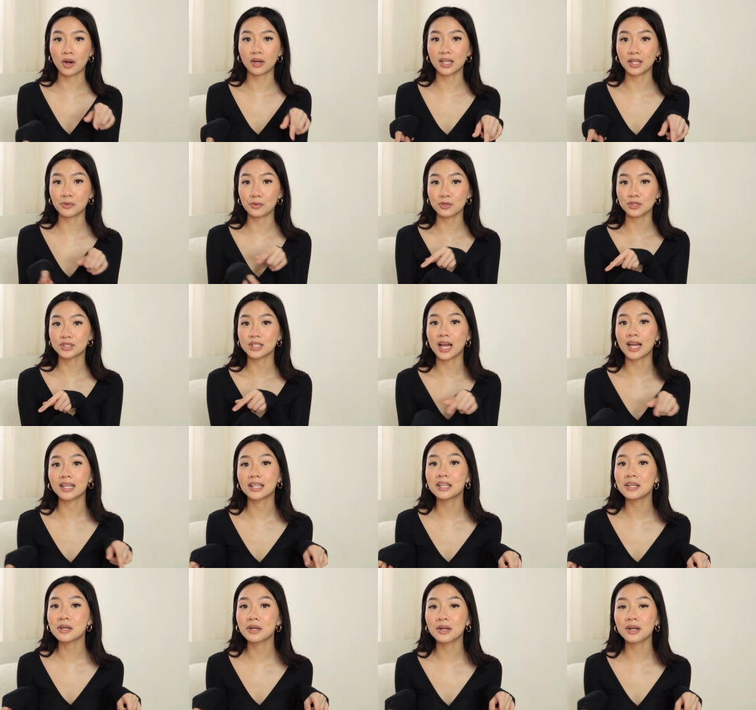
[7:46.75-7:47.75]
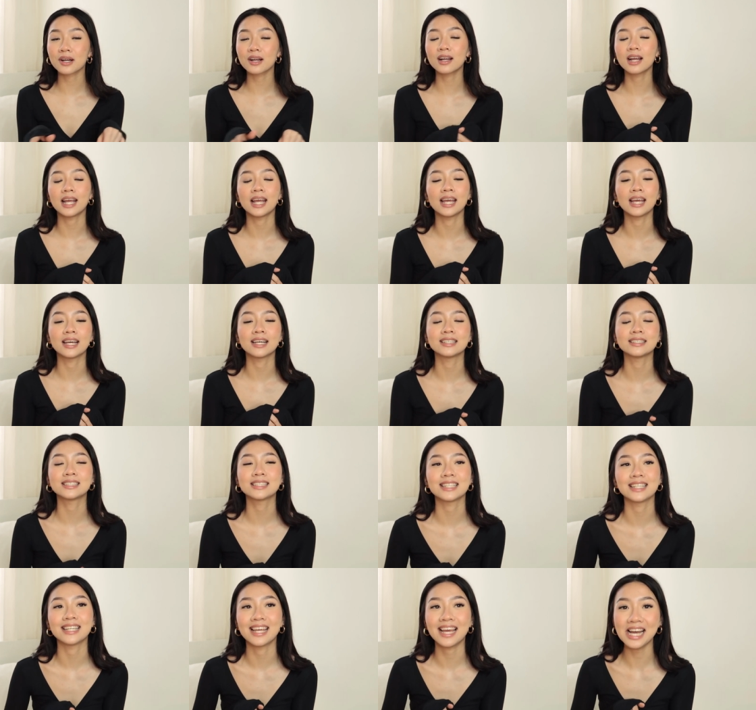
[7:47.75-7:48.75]
on either side here.
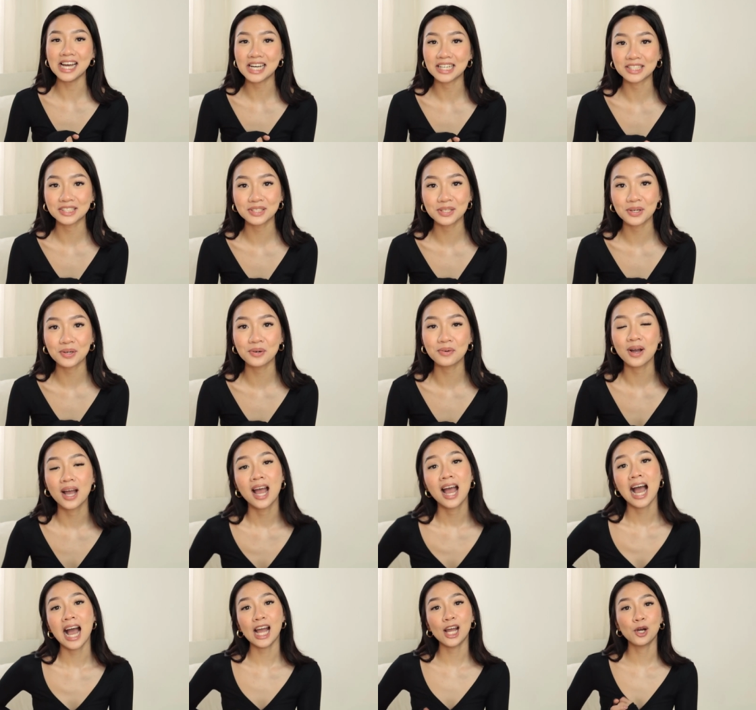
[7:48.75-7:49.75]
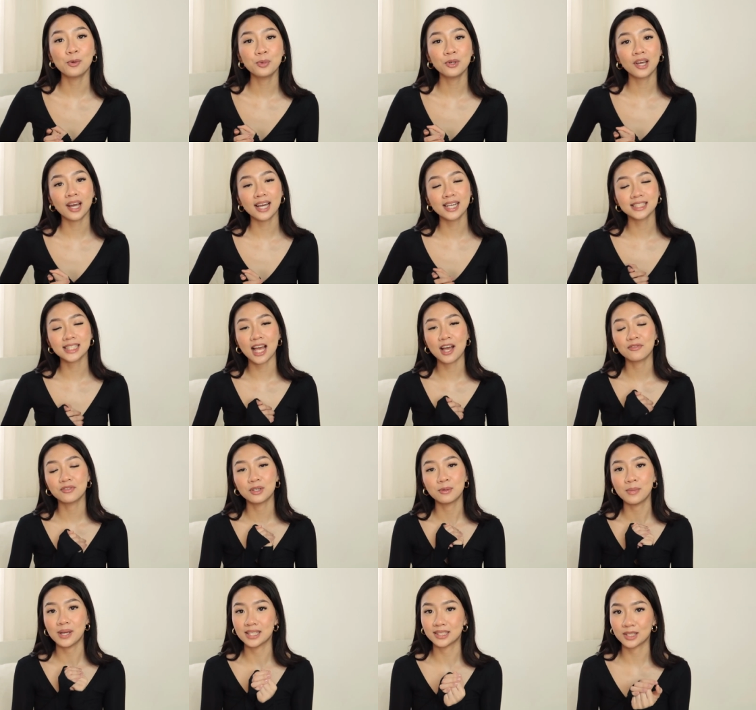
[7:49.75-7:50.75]
And yeah, so I hope you guys have
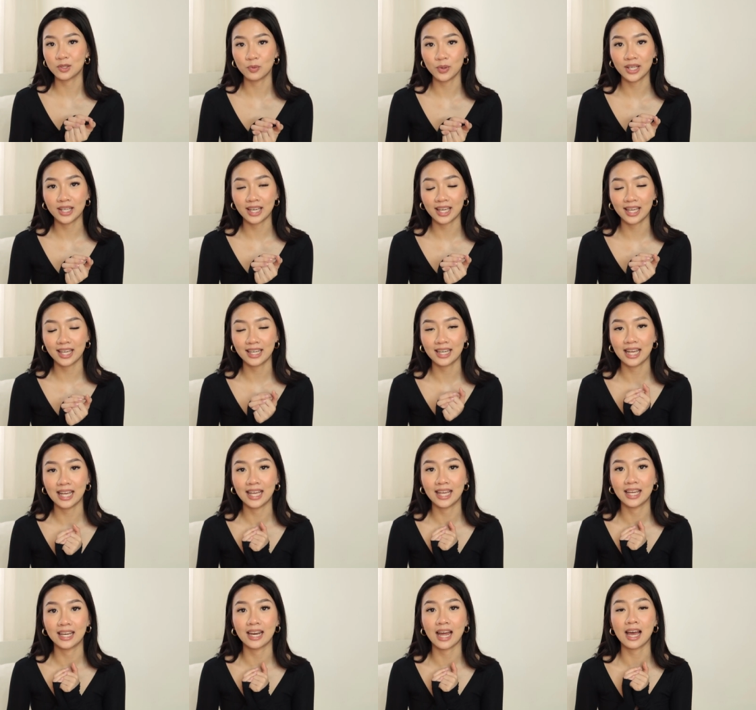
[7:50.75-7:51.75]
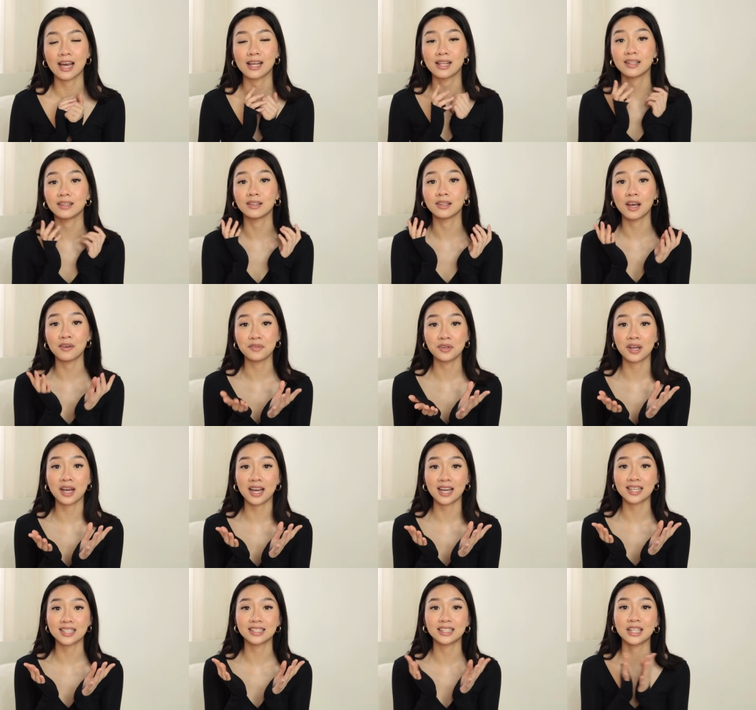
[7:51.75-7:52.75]
an amazing weekend, and I love you
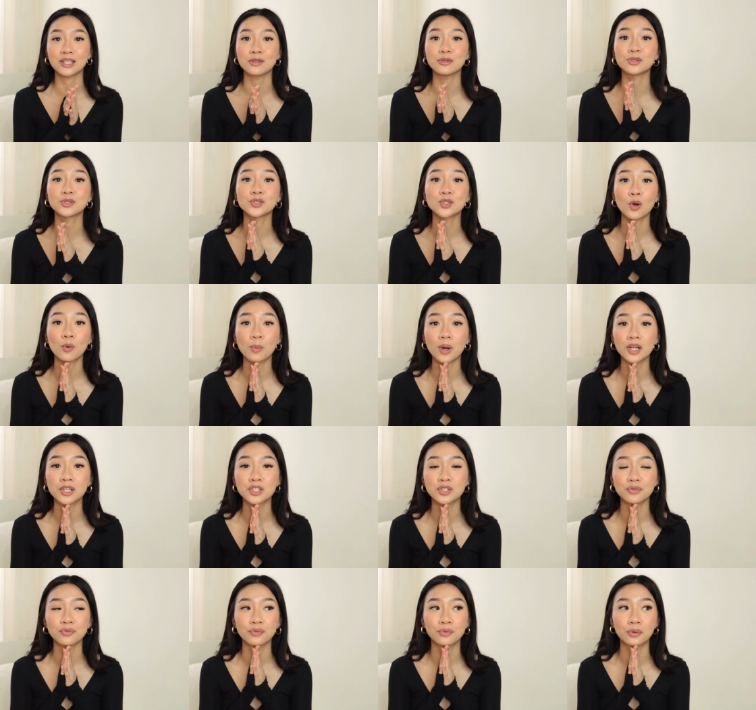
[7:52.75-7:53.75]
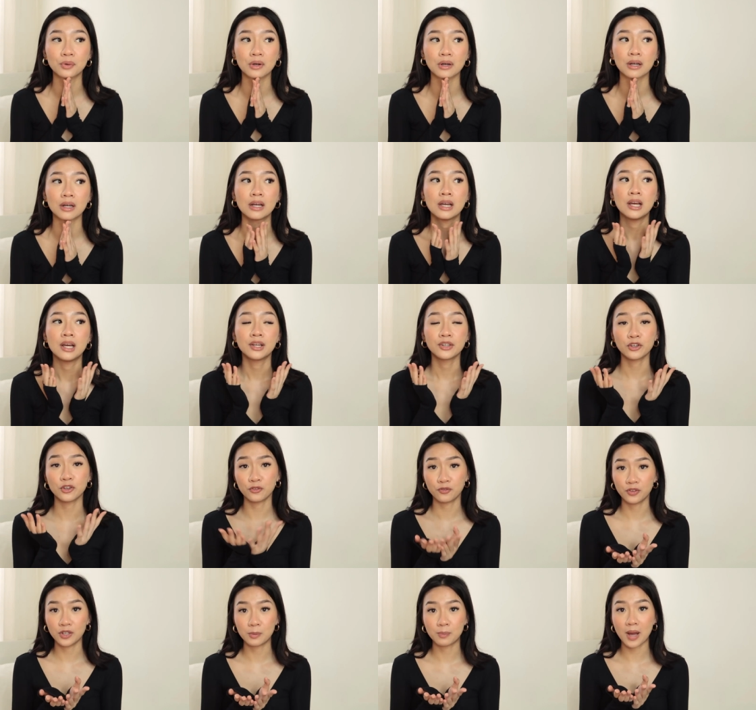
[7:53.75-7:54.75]
guys. Thank you so much for
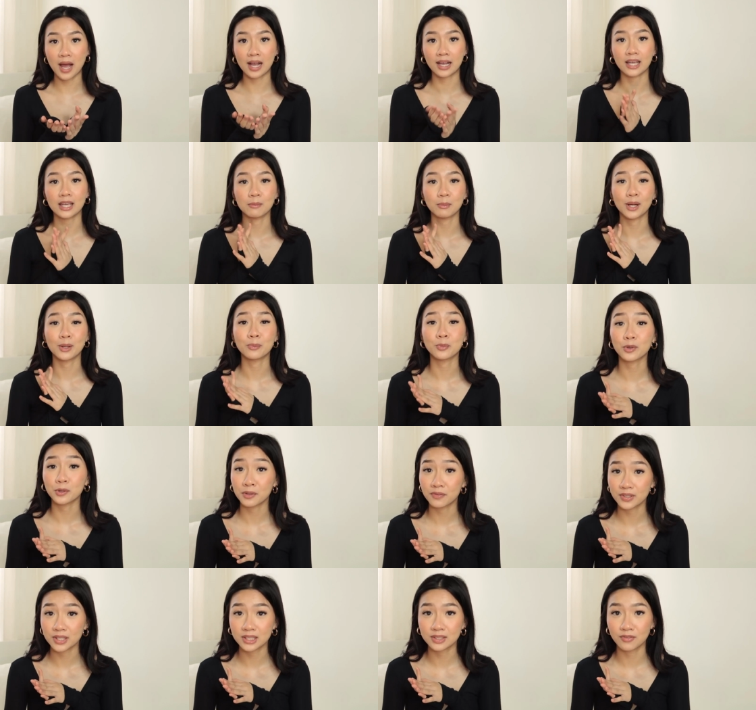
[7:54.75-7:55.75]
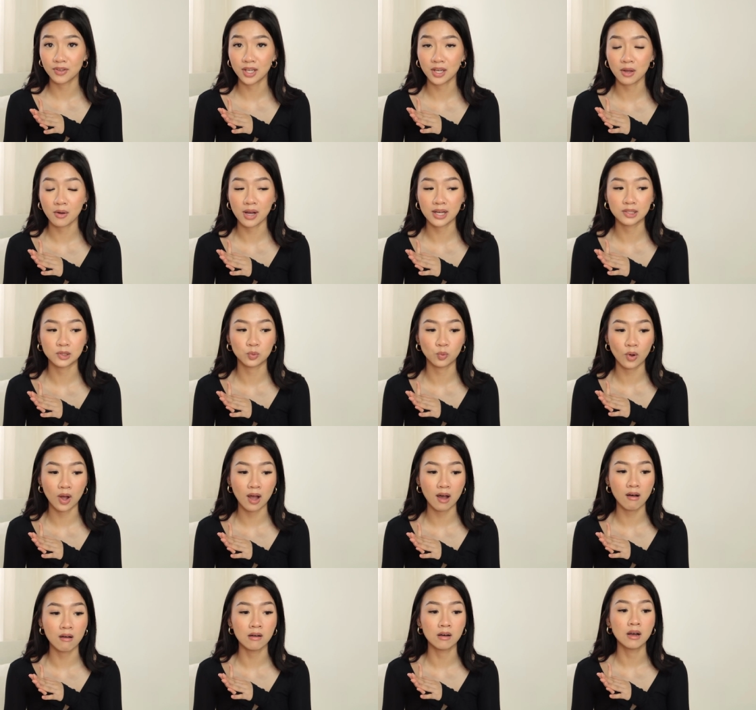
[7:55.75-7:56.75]
your feedback in my previous video as
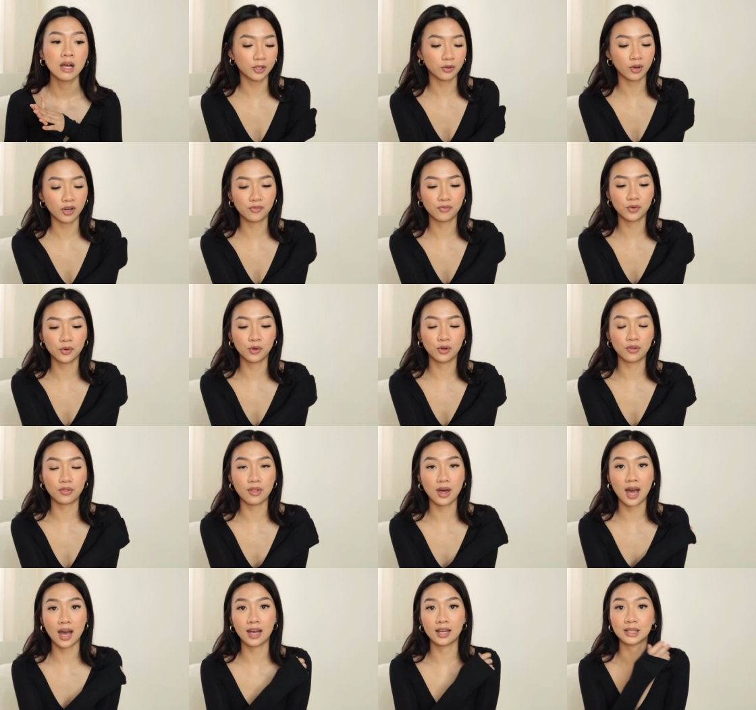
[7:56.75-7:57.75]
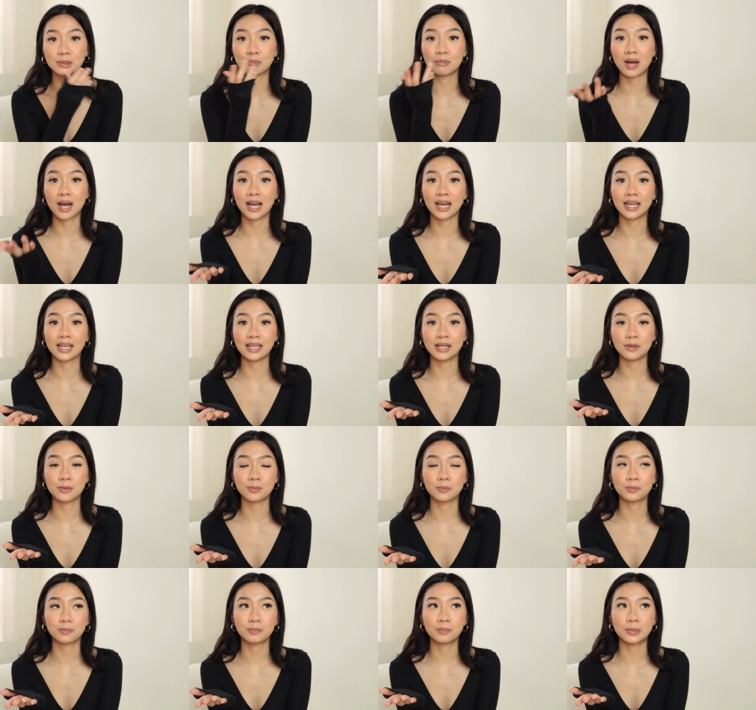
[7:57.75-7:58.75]
well. I'm very grateful that my
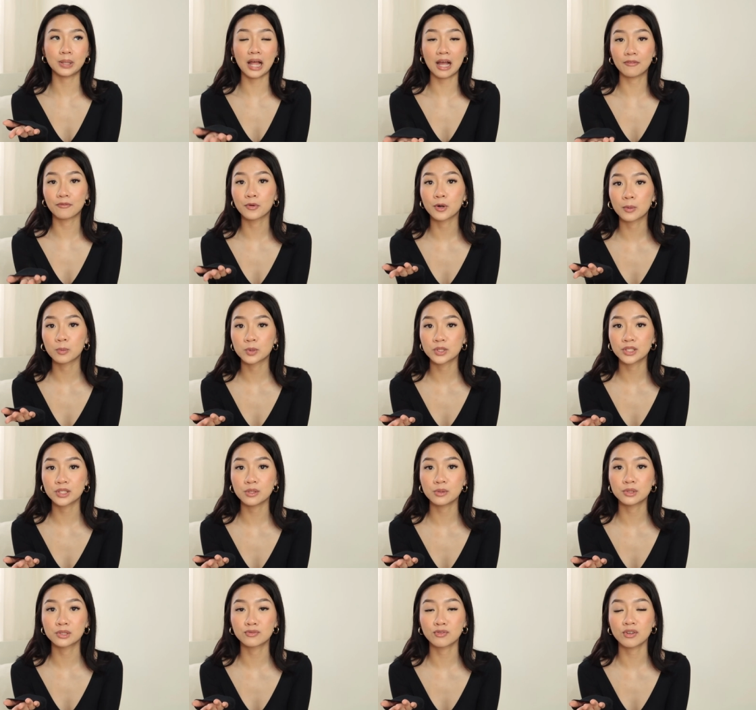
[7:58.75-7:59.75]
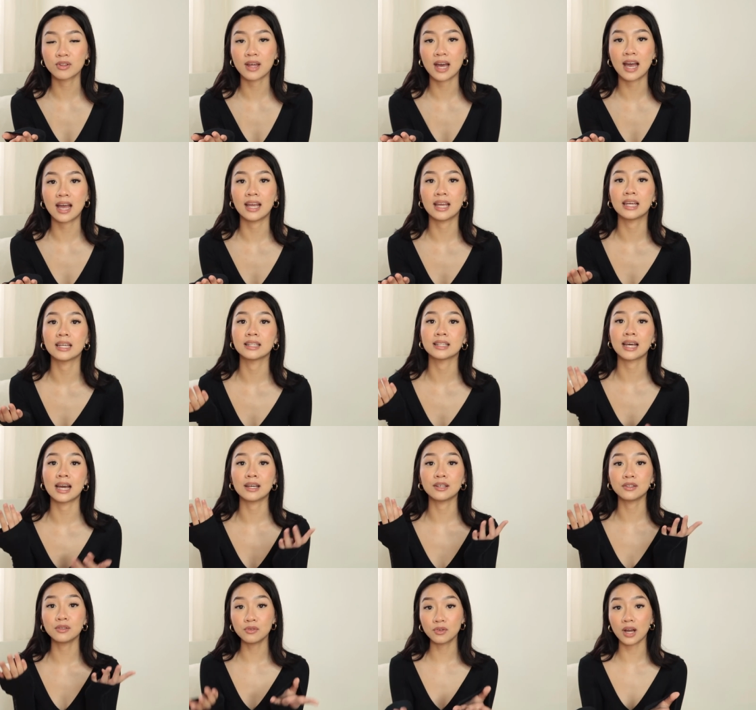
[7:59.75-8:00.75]
platform was used for that and
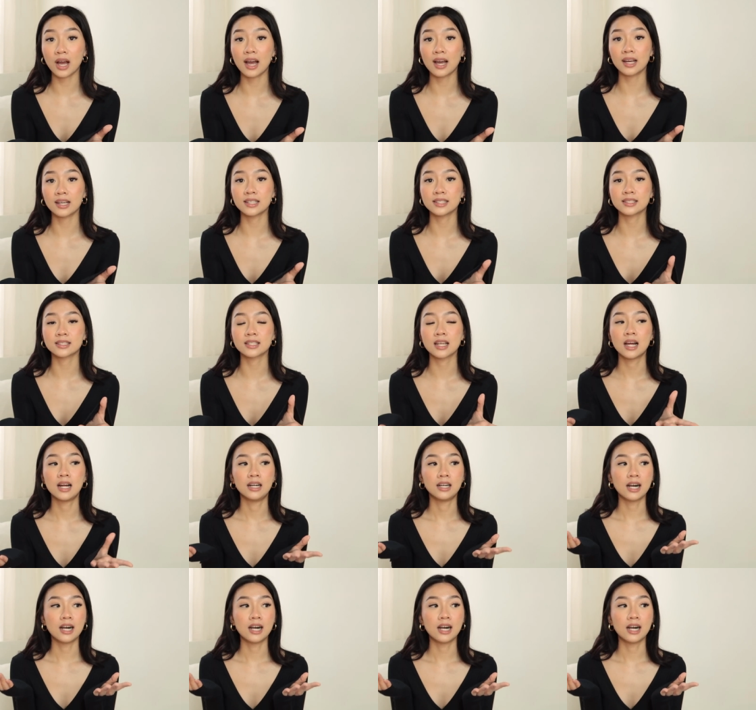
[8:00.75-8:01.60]
that you guys